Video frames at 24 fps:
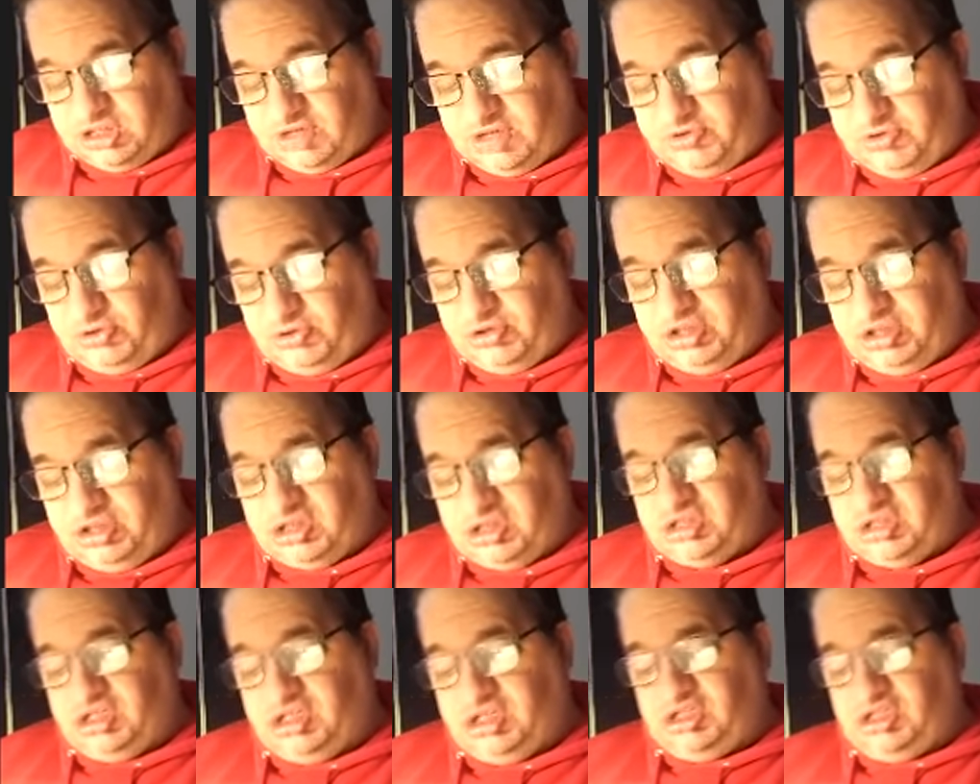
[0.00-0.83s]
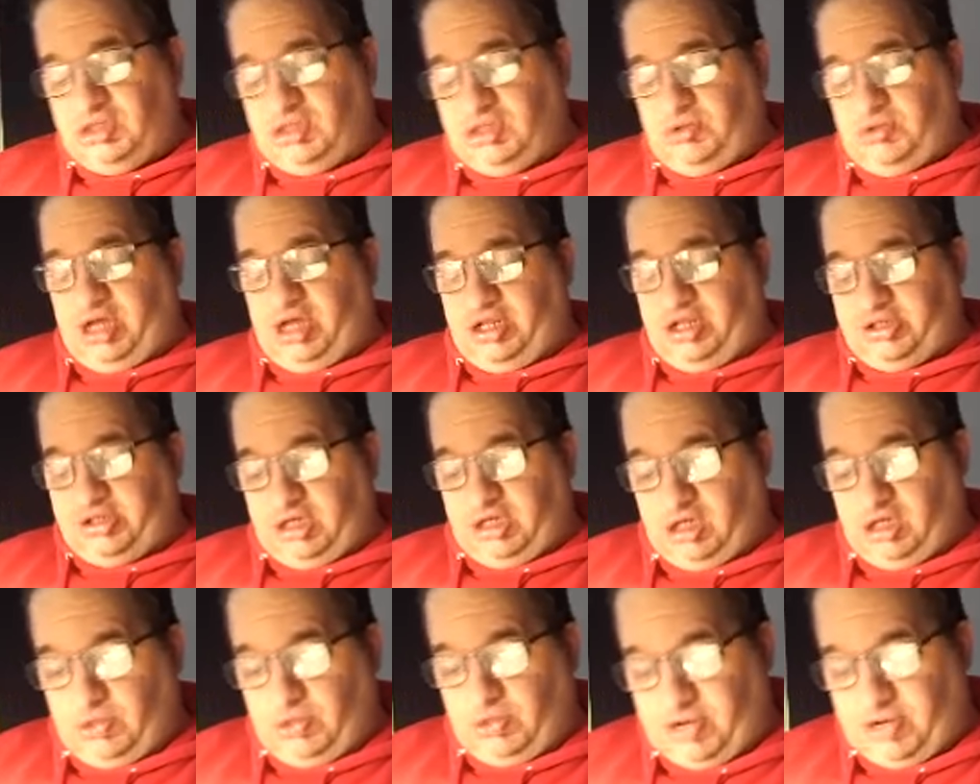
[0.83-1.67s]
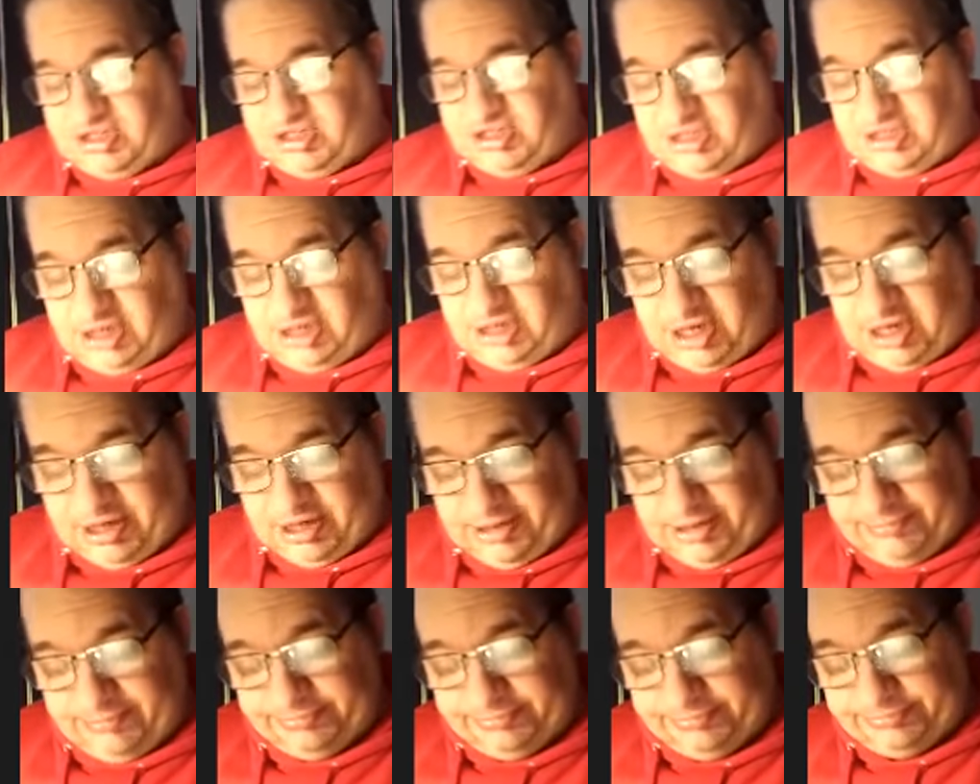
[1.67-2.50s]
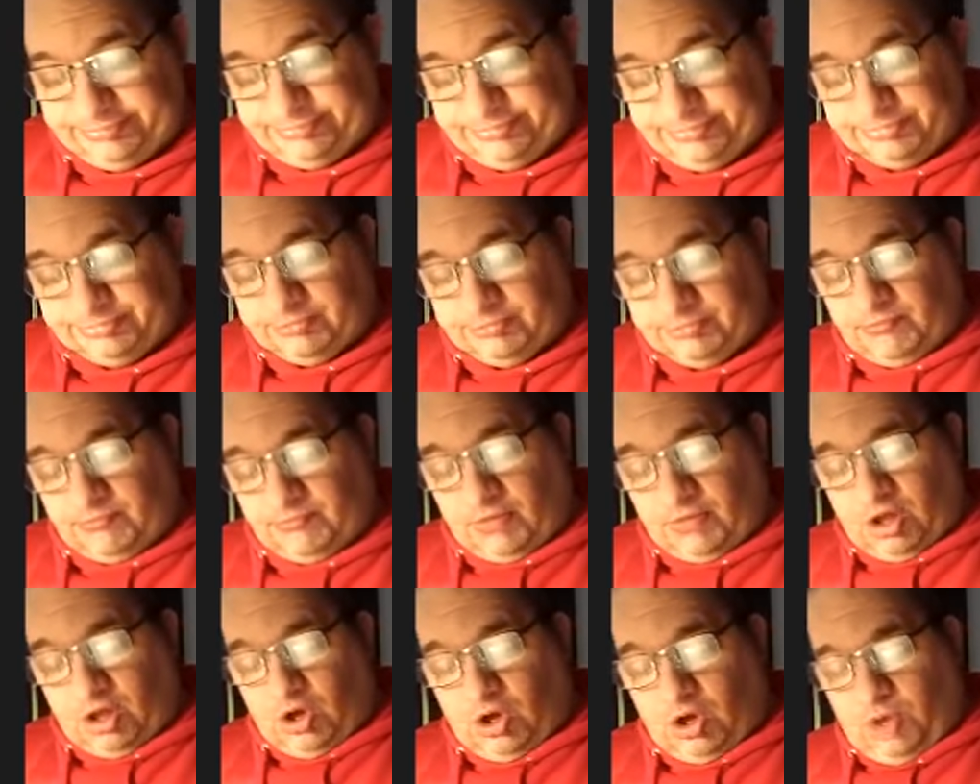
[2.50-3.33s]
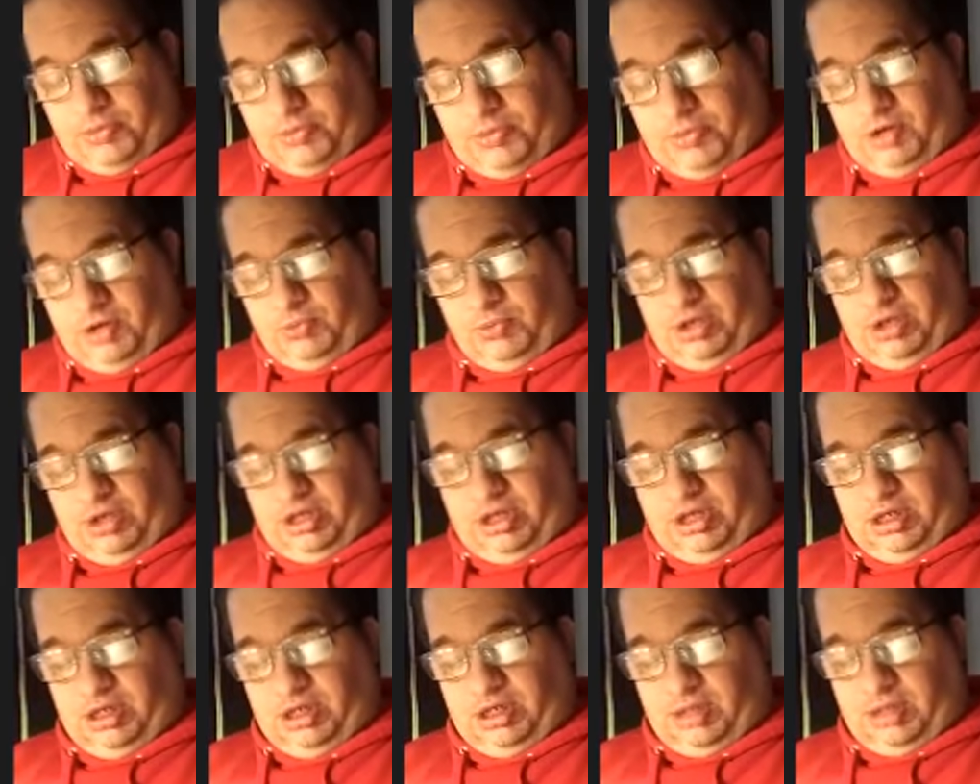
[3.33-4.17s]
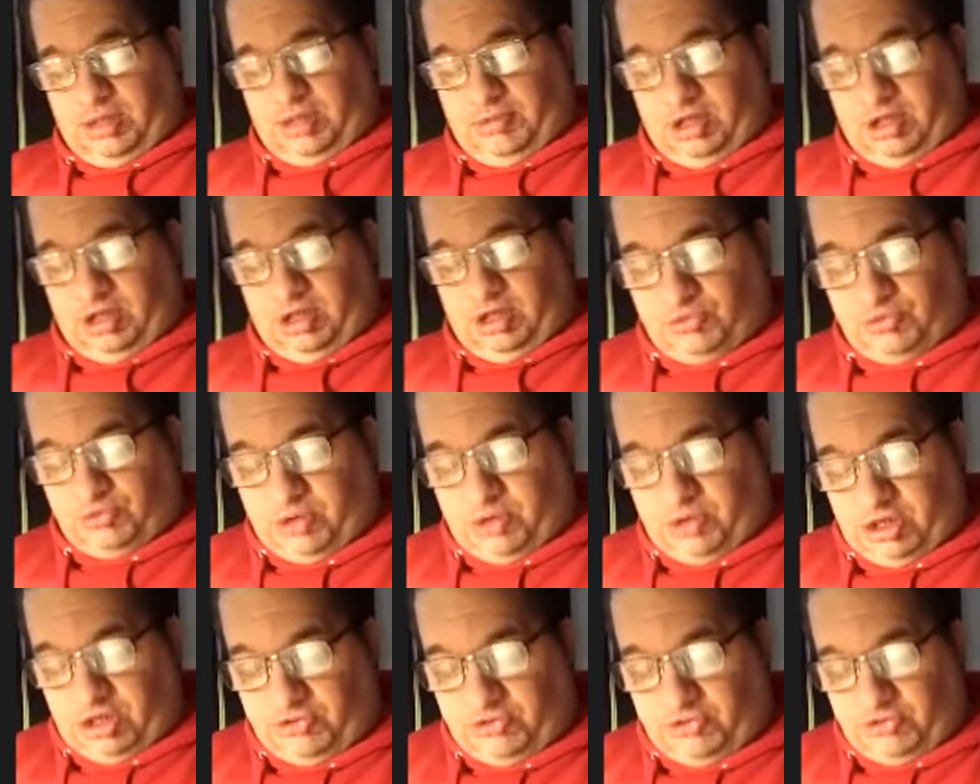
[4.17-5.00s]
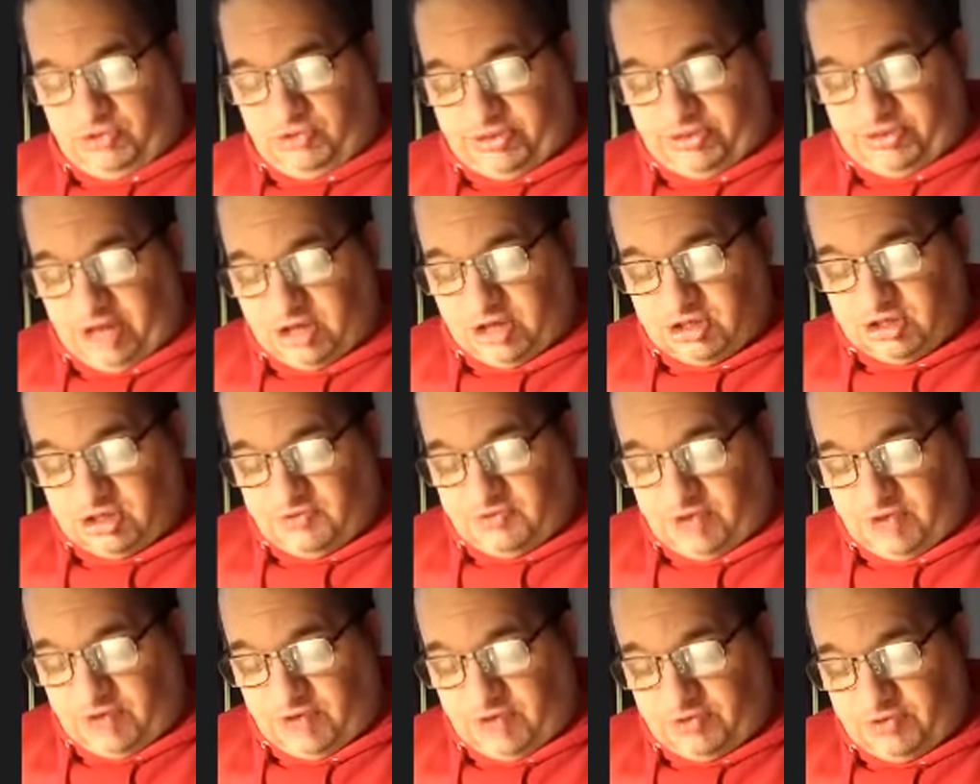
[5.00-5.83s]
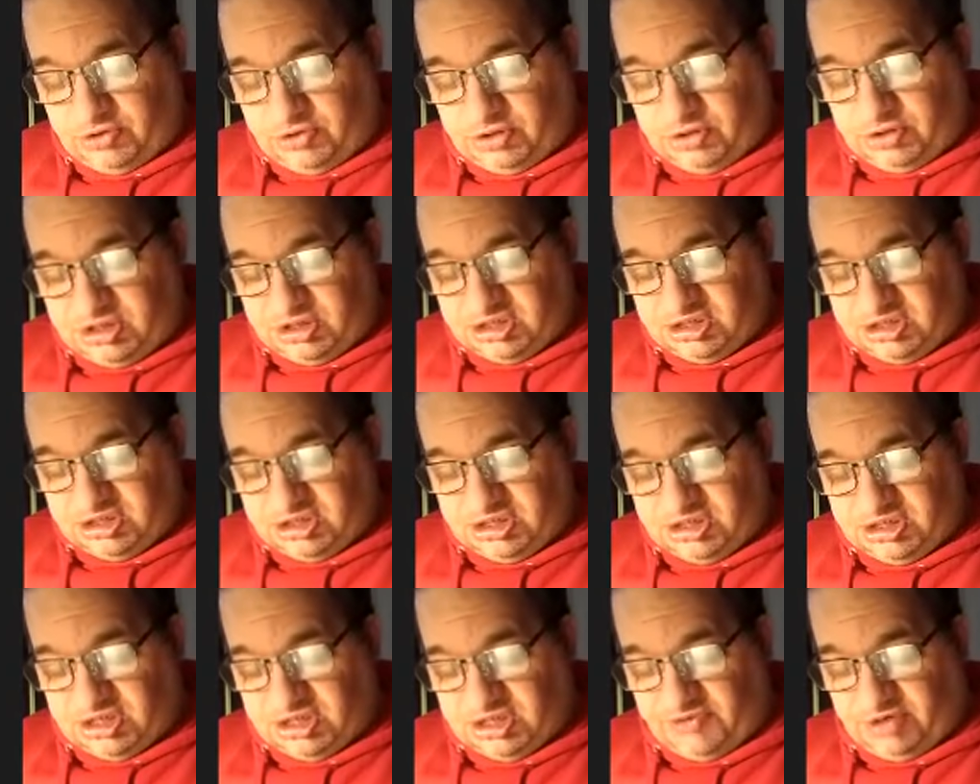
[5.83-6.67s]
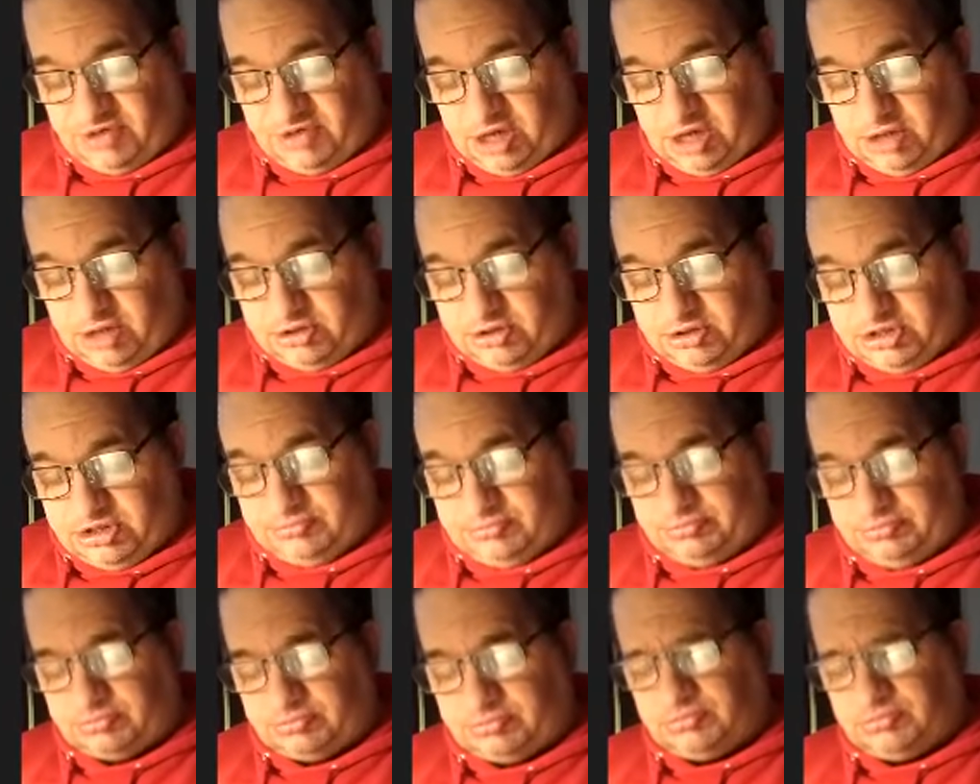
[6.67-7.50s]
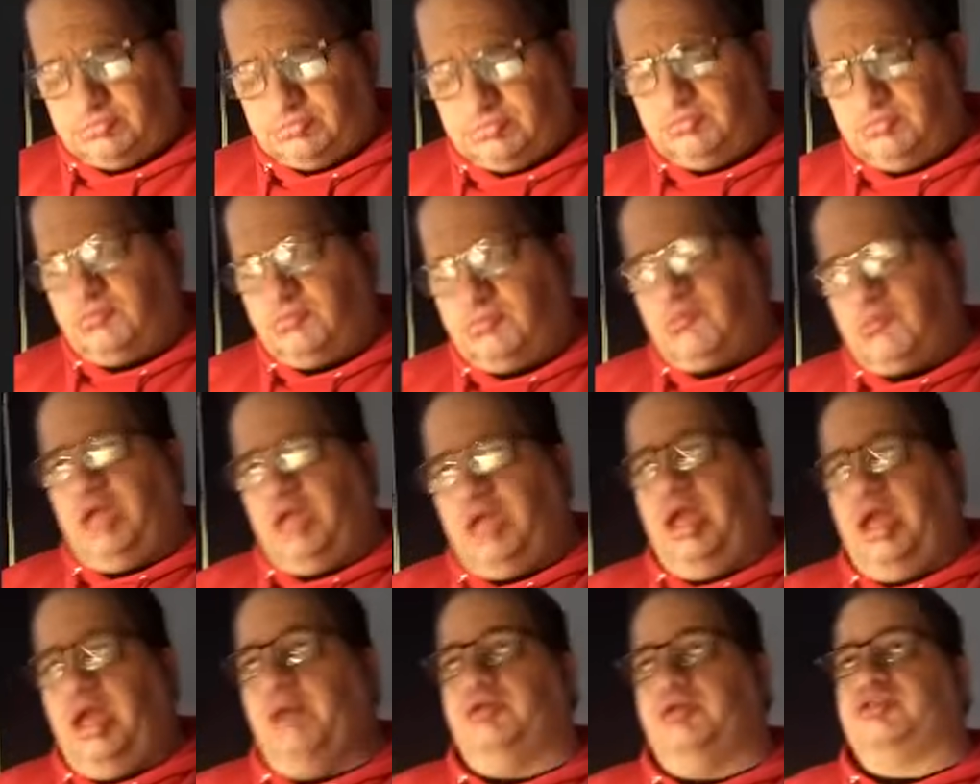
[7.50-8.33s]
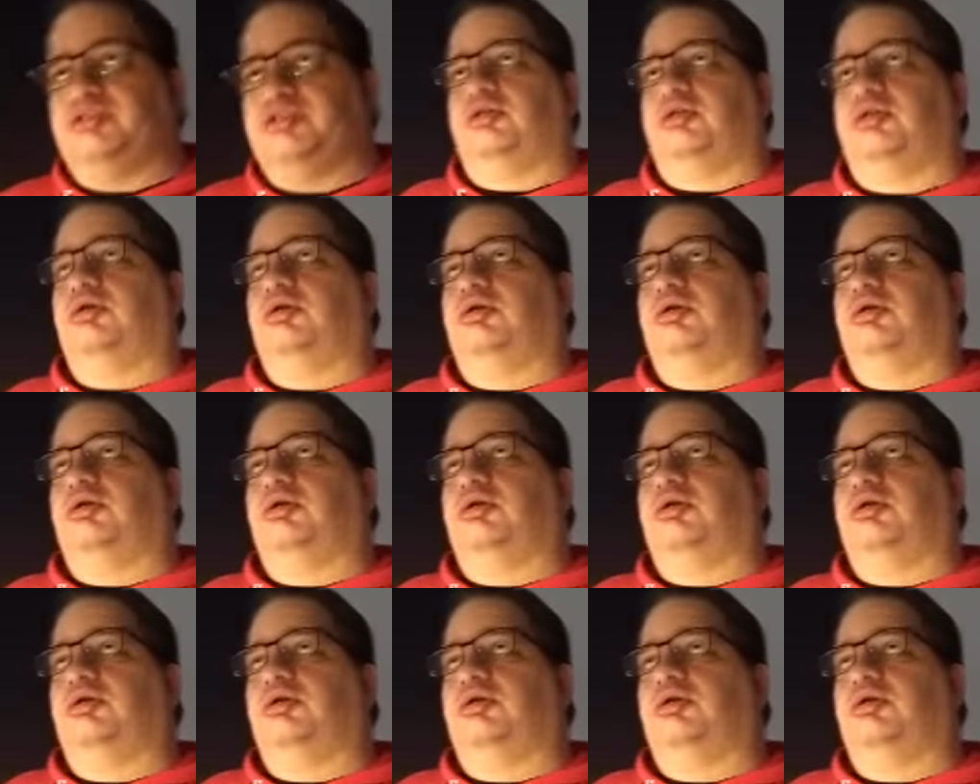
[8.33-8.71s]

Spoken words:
in the US and Canada. Opening weekend, it made $23,567. And that was